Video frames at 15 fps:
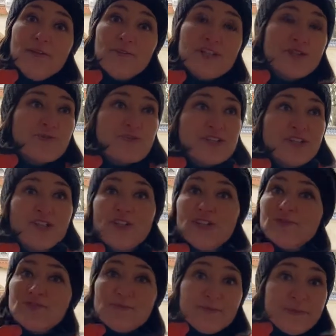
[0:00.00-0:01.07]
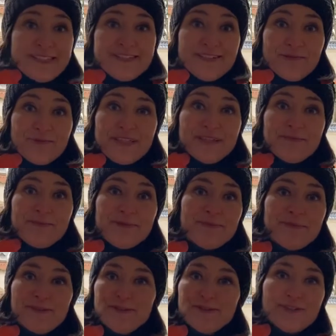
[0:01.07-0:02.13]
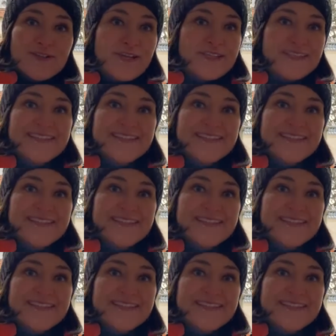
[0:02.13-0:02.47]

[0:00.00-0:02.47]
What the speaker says: which was a huge mystery. People couldn't